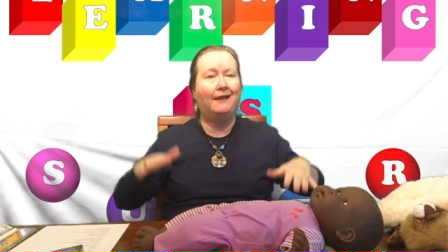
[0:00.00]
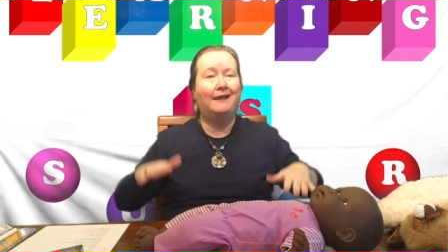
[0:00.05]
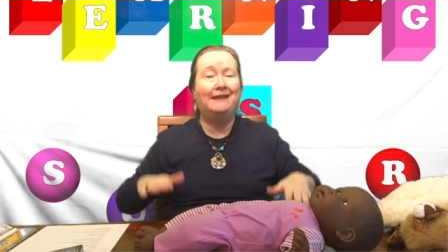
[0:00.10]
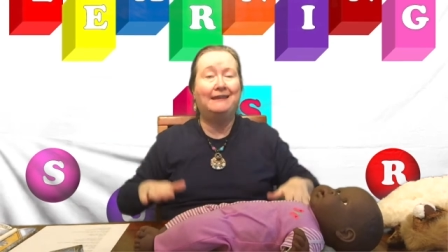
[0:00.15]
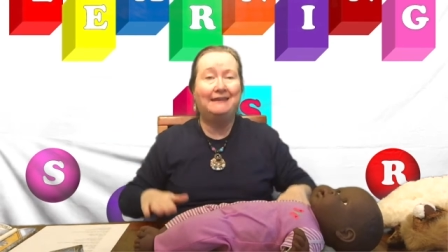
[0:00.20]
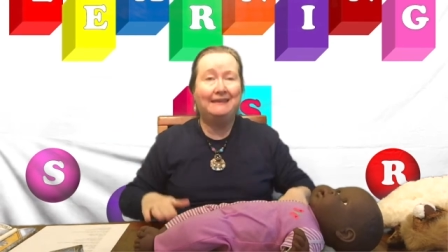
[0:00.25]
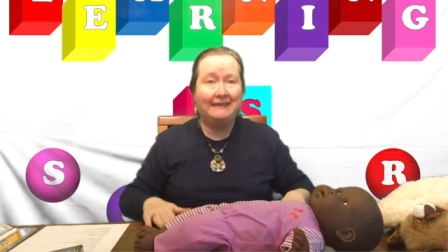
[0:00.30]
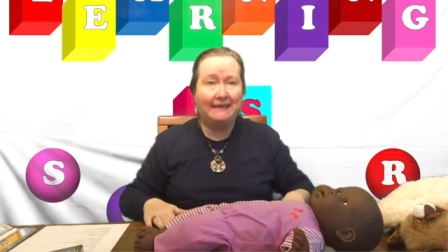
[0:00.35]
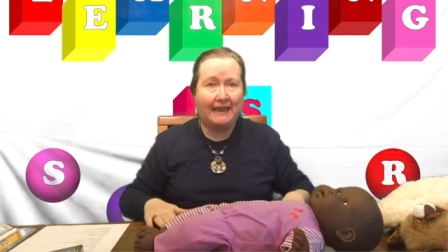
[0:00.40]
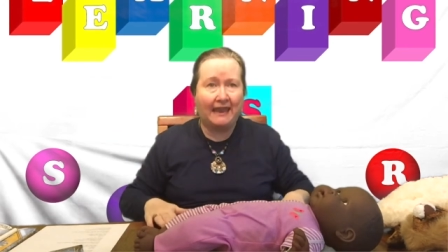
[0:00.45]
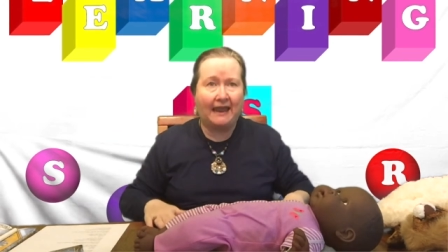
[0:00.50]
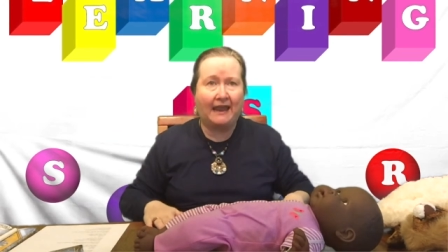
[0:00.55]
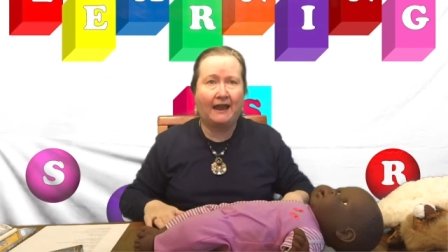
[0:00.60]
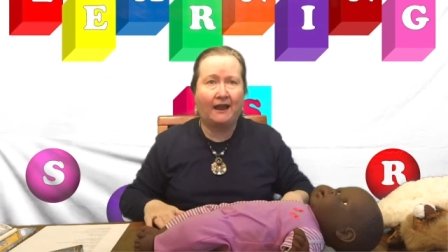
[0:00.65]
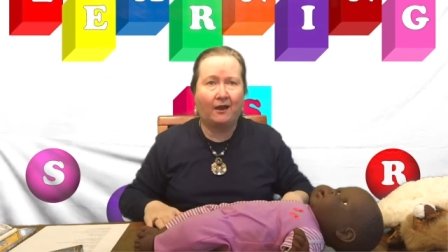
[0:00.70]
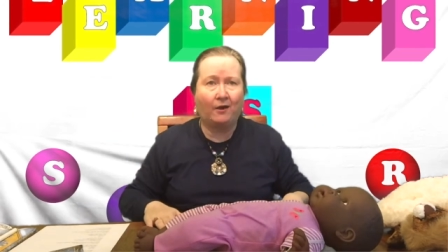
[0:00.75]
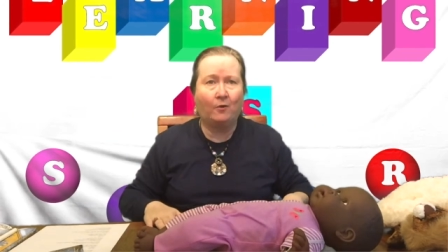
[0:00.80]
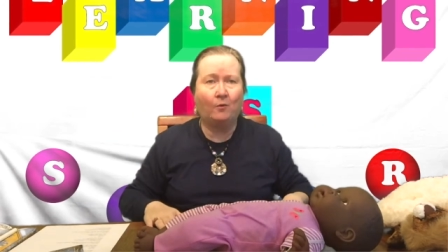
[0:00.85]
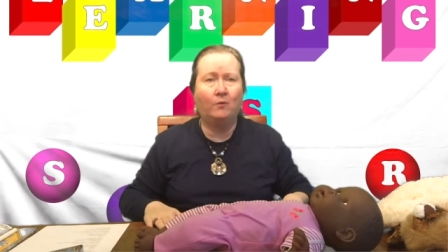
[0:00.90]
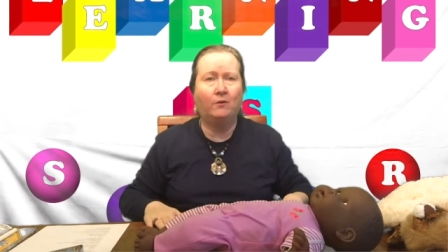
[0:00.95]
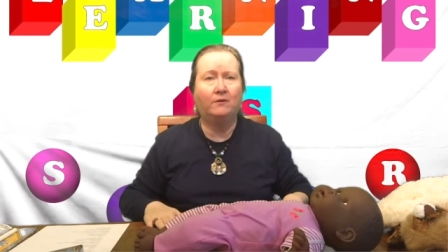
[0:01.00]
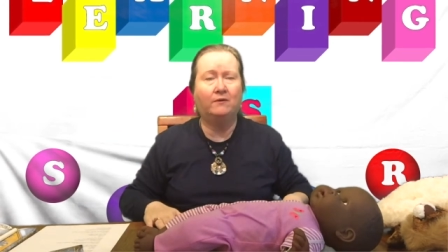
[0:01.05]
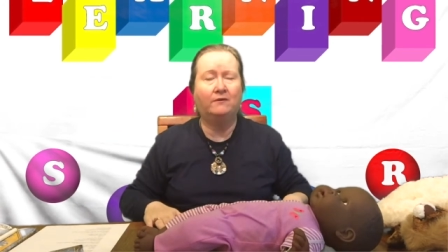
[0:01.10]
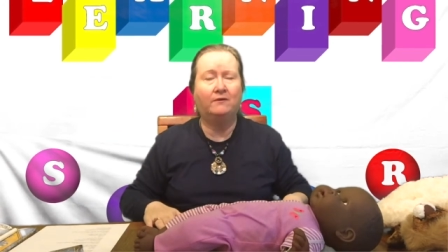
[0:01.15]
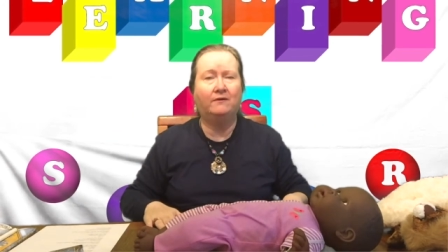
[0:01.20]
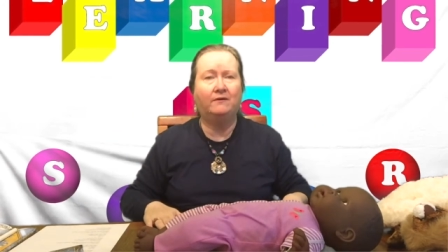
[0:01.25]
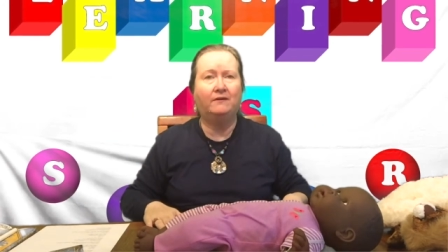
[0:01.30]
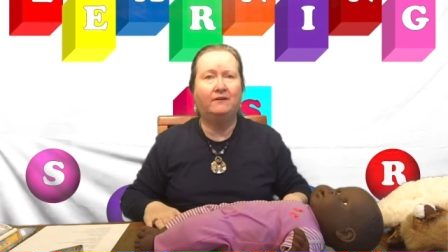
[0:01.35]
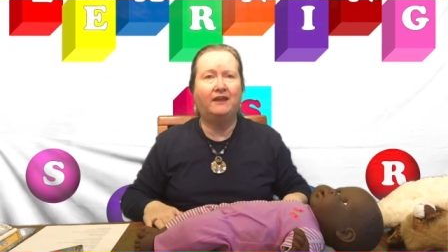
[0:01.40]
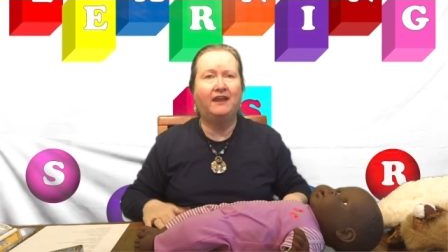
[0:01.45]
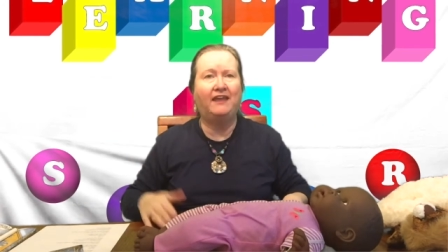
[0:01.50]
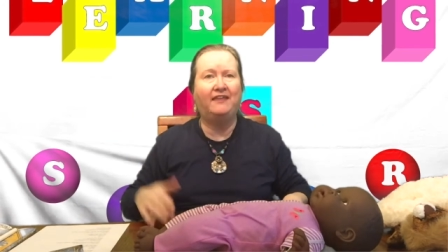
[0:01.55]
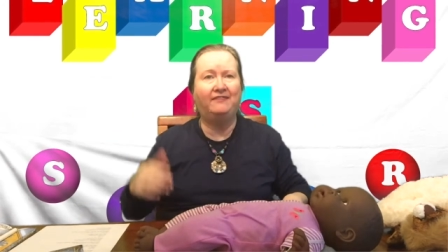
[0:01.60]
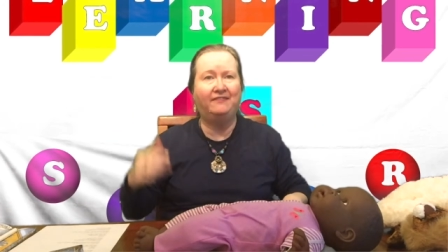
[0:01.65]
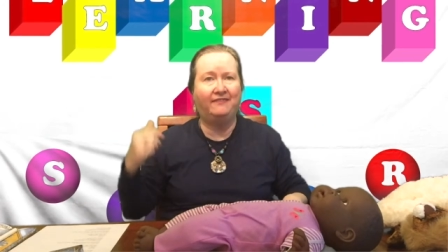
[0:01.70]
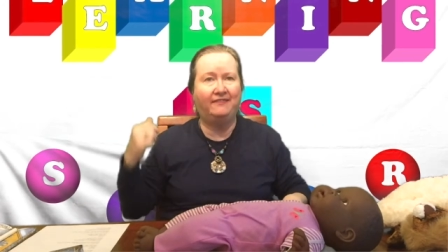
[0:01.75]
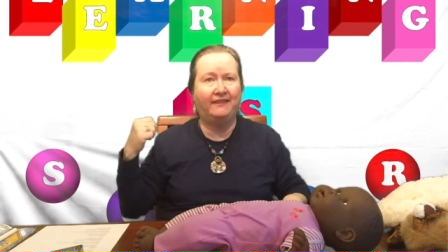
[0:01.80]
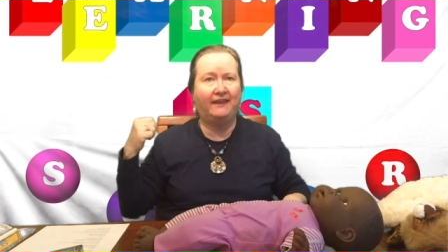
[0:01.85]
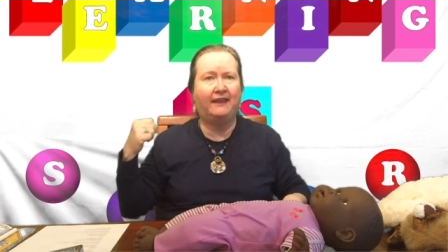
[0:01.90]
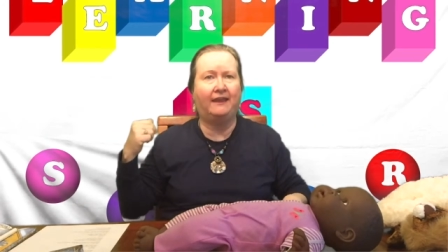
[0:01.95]
now, and
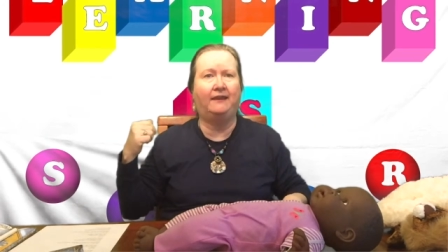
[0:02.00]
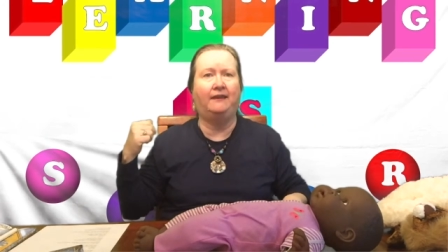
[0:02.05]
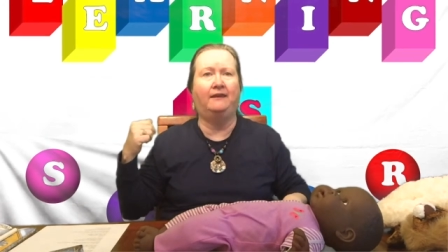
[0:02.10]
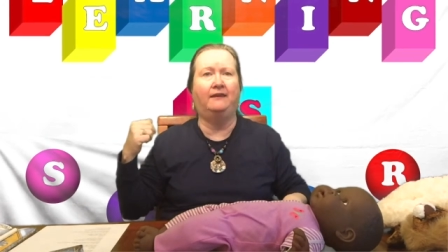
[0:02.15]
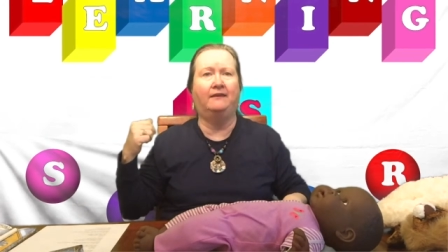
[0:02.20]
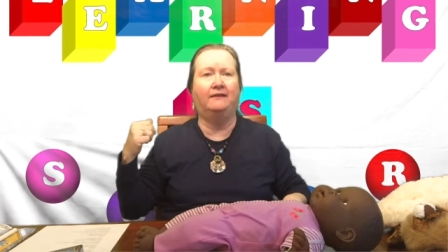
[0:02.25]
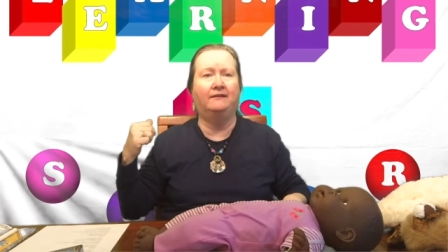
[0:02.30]
then.